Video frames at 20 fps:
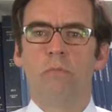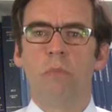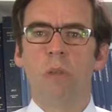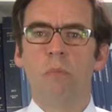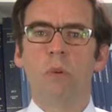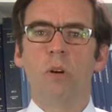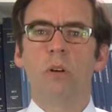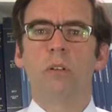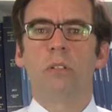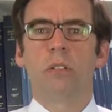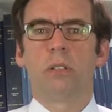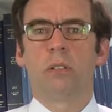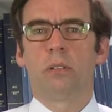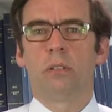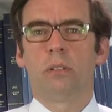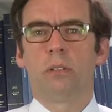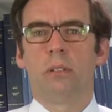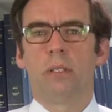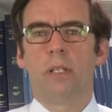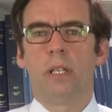
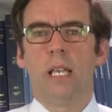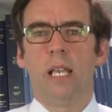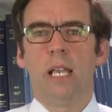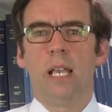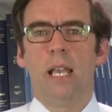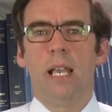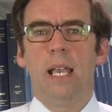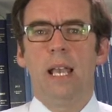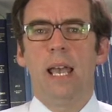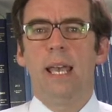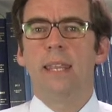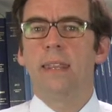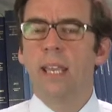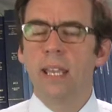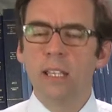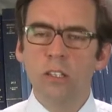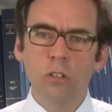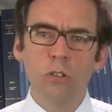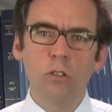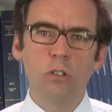memorial. And
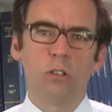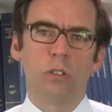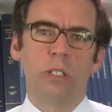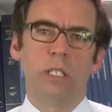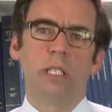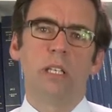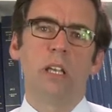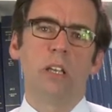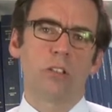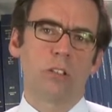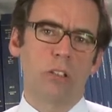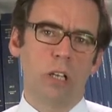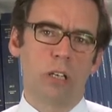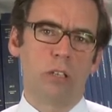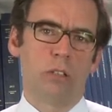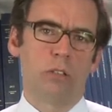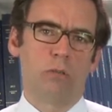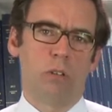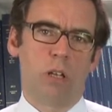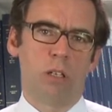then usually a
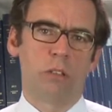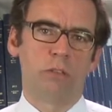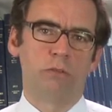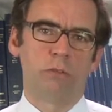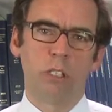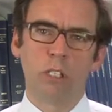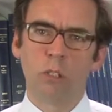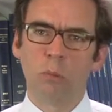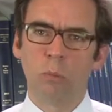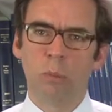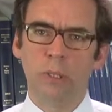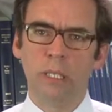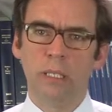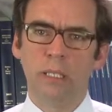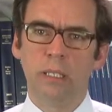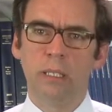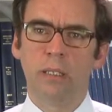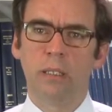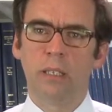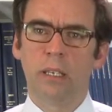second round of written
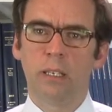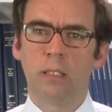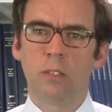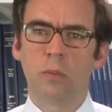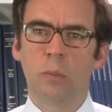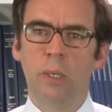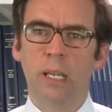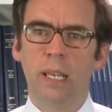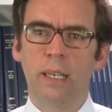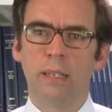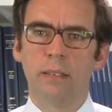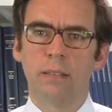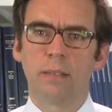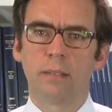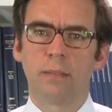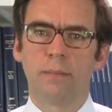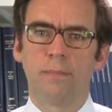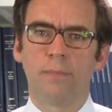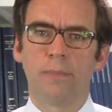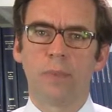pleading takes
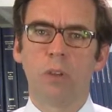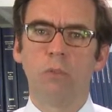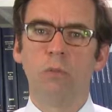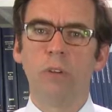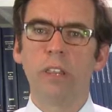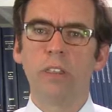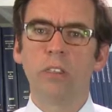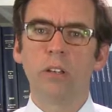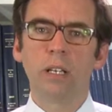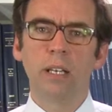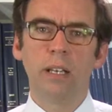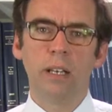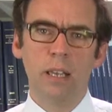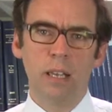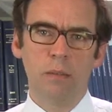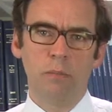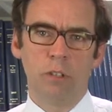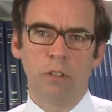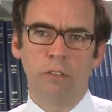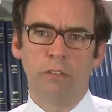place, with the
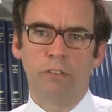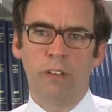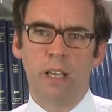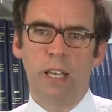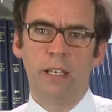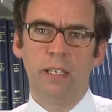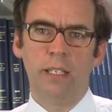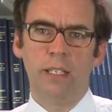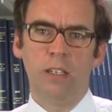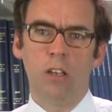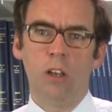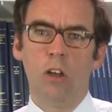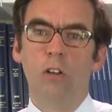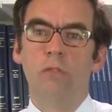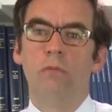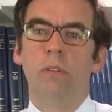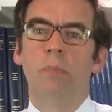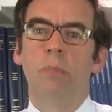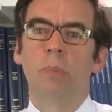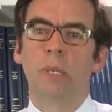claimant filing a
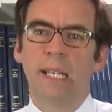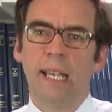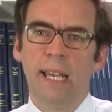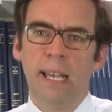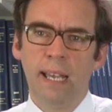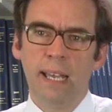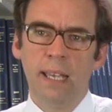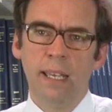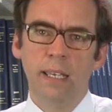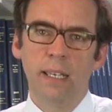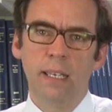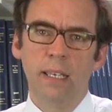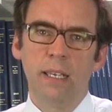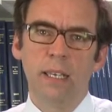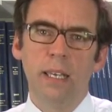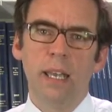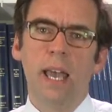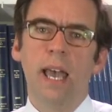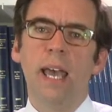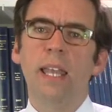reply
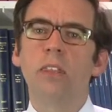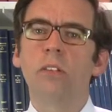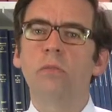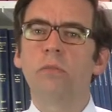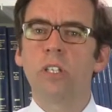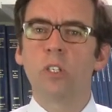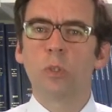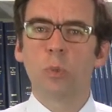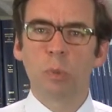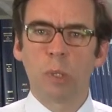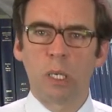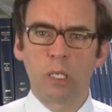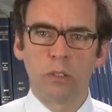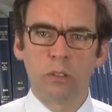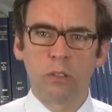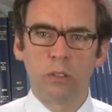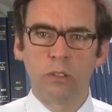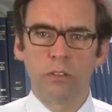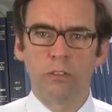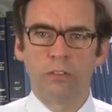and the
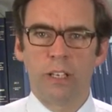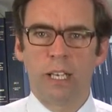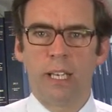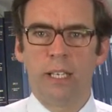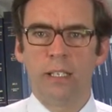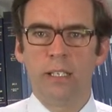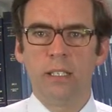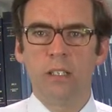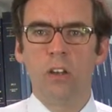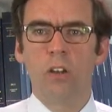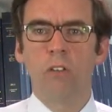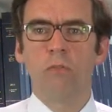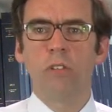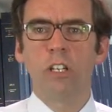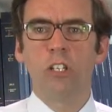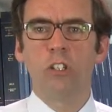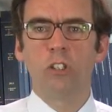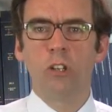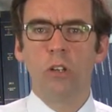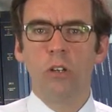respondent filing a
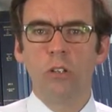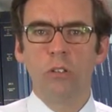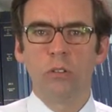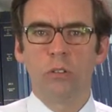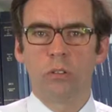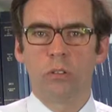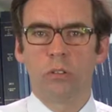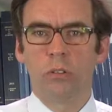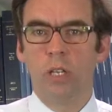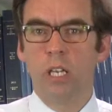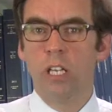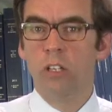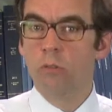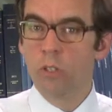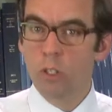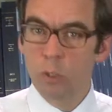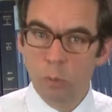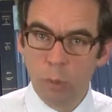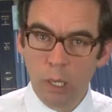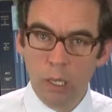rejoinder in
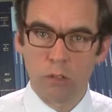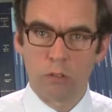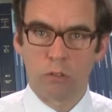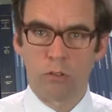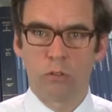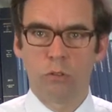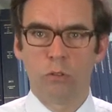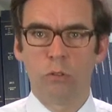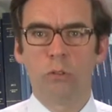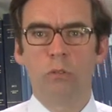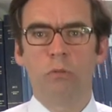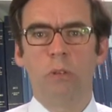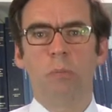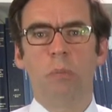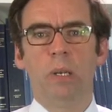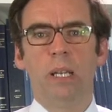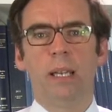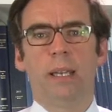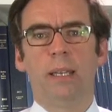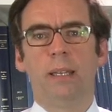response to the
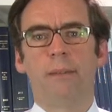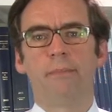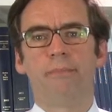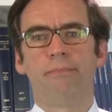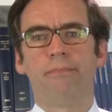reply.